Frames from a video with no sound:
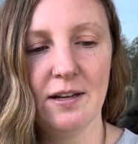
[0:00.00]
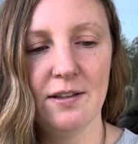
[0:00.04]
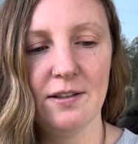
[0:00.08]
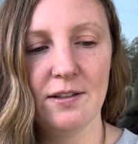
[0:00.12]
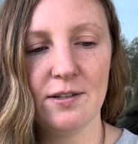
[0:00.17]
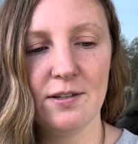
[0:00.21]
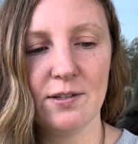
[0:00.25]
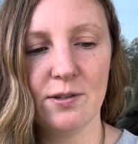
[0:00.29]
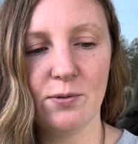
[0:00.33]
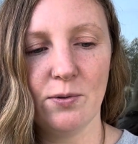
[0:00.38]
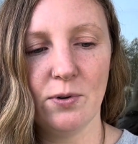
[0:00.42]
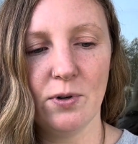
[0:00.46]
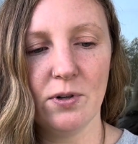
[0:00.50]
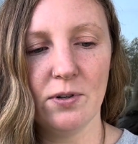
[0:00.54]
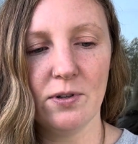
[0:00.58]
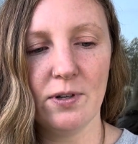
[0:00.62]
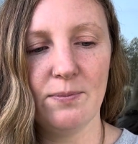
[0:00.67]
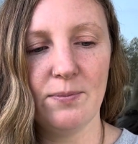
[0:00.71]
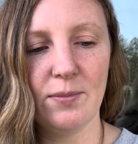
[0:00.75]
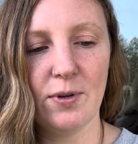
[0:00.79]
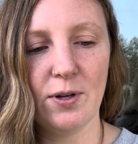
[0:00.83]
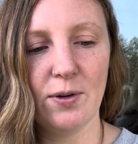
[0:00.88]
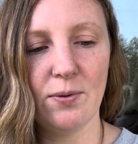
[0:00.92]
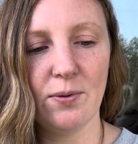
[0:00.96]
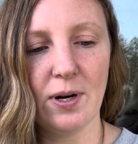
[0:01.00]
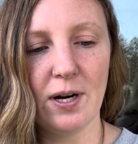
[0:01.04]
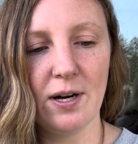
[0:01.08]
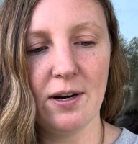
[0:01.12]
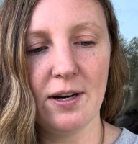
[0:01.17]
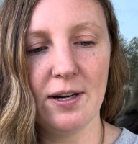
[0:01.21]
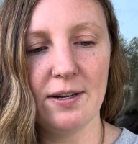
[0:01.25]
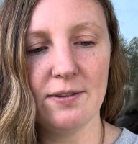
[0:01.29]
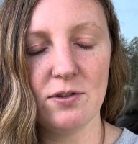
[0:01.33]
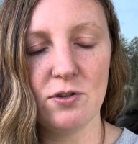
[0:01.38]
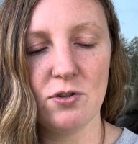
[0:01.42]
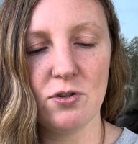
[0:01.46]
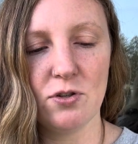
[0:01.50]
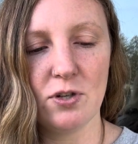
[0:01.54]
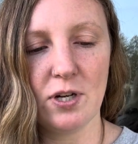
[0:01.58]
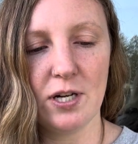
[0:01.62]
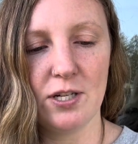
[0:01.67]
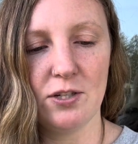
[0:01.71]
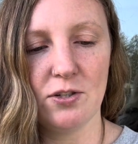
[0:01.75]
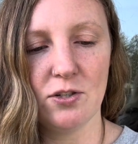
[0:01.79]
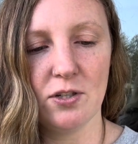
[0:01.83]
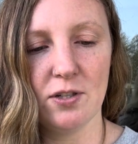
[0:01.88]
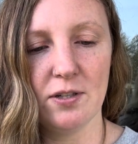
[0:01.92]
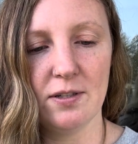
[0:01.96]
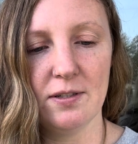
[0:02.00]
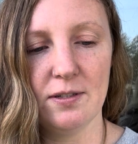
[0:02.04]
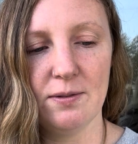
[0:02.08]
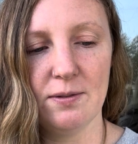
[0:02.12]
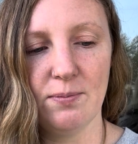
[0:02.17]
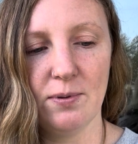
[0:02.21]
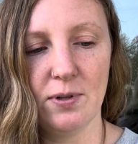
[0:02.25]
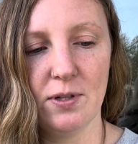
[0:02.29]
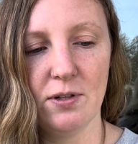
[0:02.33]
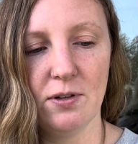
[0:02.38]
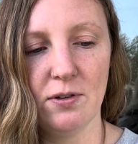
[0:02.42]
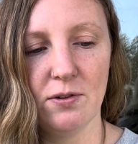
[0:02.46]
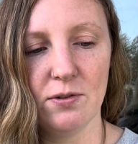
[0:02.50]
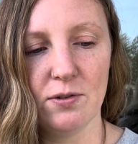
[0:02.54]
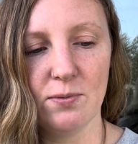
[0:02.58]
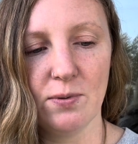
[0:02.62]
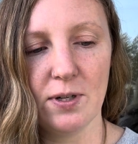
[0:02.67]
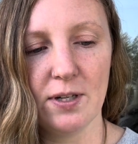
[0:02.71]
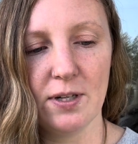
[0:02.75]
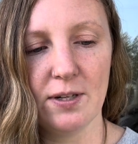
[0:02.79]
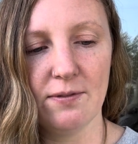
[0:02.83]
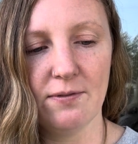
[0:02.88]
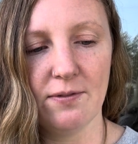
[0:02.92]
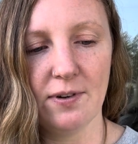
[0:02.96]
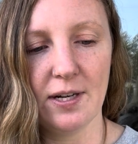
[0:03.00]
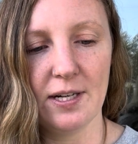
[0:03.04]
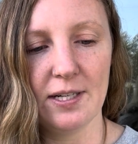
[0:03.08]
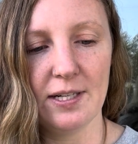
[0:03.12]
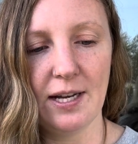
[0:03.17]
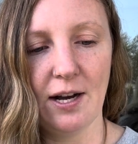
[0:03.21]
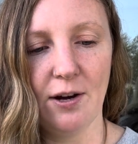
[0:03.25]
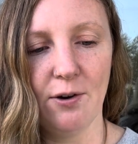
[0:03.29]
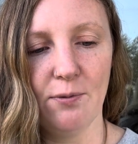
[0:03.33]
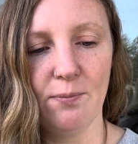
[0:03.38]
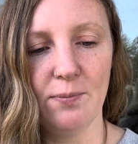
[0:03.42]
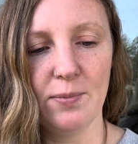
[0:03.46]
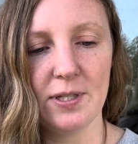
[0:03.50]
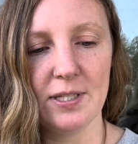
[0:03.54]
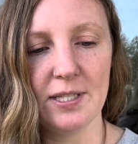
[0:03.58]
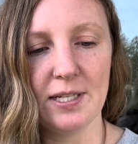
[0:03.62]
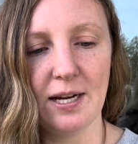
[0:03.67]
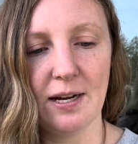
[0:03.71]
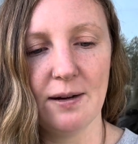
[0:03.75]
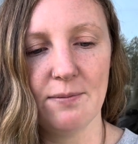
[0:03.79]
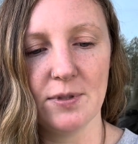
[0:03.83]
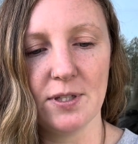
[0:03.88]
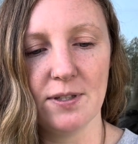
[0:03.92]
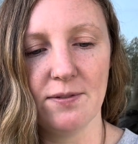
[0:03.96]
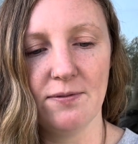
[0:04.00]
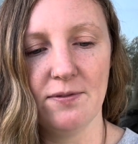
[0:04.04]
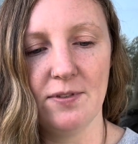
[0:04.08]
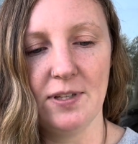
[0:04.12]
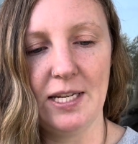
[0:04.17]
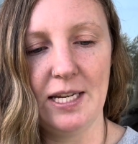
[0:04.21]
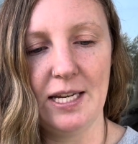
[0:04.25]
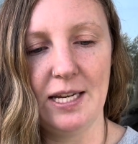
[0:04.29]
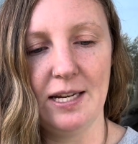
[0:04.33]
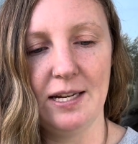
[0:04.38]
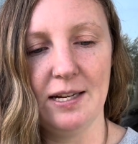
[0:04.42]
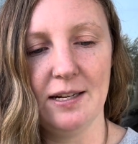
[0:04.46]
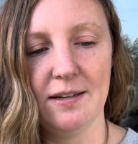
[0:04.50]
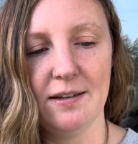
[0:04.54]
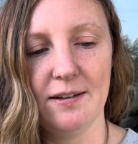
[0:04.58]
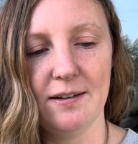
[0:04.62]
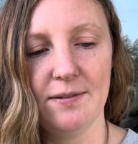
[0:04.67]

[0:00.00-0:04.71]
The squirrel can be wary of strangers, but knows where to find help in times of need.